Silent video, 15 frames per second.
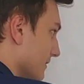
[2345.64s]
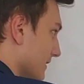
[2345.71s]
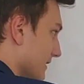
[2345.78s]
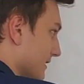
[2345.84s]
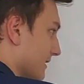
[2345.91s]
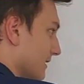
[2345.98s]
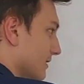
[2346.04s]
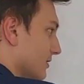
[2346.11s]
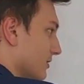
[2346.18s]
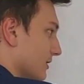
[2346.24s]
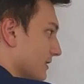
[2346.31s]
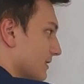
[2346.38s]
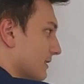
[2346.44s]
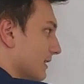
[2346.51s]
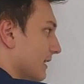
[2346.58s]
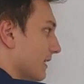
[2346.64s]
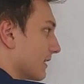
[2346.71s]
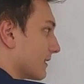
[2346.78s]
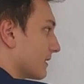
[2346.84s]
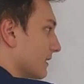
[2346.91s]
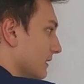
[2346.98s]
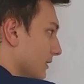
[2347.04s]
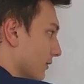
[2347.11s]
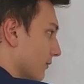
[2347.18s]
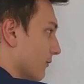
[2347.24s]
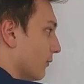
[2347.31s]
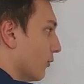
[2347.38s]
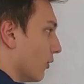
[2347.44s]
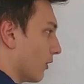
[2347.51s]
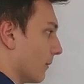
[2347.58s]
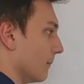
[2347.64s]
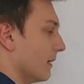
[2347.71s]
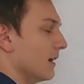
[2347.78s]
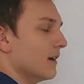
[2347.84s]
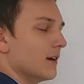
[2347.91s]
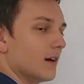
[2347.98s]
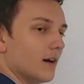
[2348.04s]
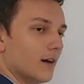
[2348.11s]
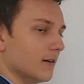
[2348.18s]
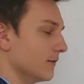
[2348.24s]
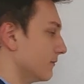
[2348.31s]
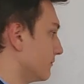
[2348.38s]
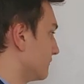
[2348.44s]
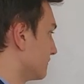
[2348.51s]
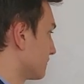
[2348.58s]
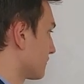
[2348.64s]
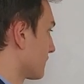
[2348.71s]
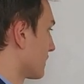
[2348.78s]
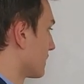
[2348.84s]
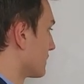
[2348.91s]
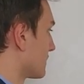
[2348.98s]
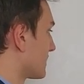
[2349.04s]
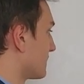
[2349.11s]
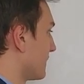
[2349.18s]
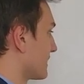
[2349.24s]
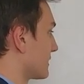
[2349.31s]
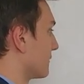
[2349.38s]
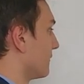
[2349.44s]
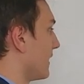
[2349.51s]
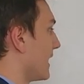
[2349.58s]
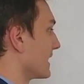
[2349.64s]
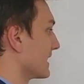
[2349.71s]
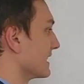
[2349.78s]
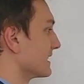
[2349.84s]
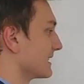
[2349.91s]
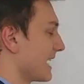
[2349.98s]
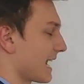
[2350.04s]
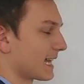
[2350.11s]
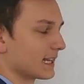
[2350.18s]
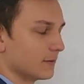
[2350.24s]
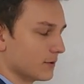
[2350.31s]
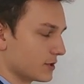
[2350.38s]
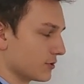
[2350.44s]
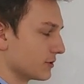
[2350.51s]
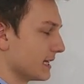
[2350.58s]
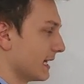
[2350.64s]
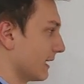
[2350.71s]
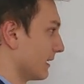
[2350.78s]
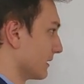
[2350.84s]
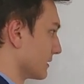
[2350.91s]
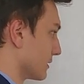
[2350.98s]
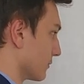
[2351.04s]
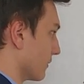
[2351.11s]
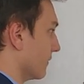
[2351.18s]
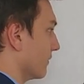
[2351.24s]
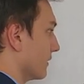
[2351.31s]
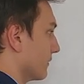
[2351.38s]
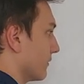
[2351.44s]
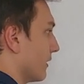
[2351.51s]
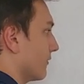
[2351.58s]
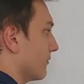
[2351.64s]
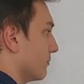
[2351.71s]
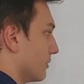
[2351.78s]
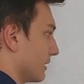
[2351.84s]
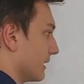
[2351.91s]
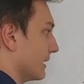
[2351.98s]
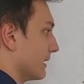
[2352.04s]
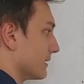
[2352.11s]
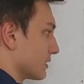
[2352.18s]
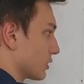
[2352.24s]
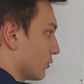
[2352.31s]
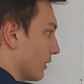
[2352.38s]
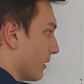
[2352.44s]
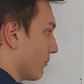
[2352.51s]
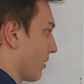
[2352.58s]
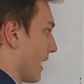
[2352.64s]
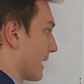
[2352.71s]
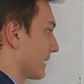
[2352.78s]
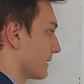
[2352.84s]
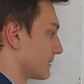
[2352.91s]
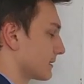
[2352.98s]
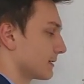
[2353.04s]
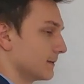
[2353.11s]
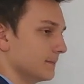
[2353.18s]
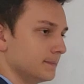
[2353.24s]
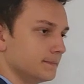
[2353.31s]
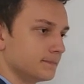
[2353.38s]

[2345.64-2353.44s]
This is just a clear form of specifying exactly what you're taking the derivative of, putting it in square brackets.